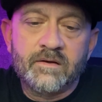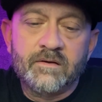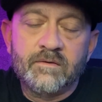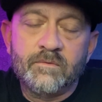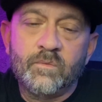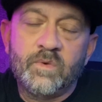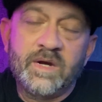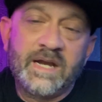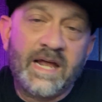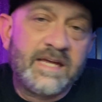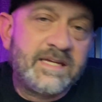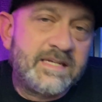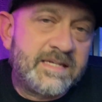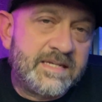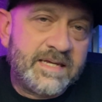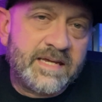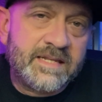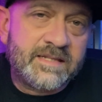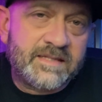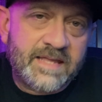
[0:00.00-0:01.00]
When I
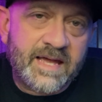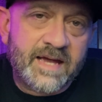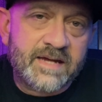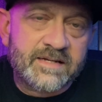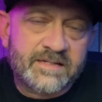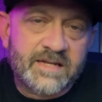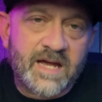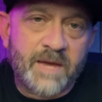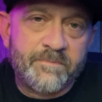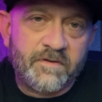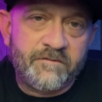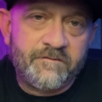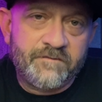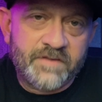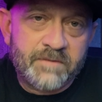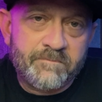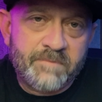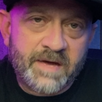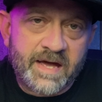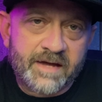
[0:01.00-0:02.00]
get that type of
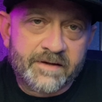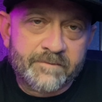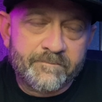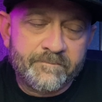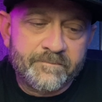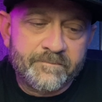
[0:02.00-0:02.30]
feedback,